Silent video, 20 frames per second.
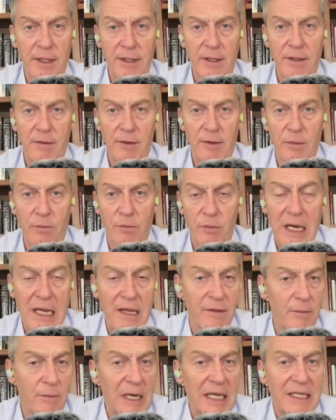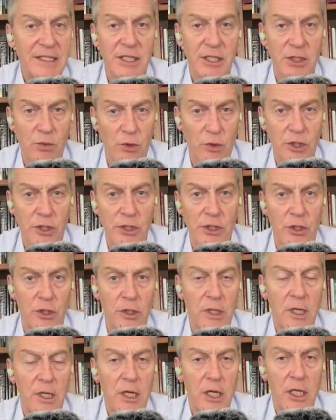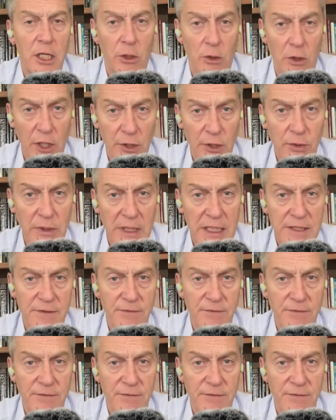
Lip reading: the process works, you're authorized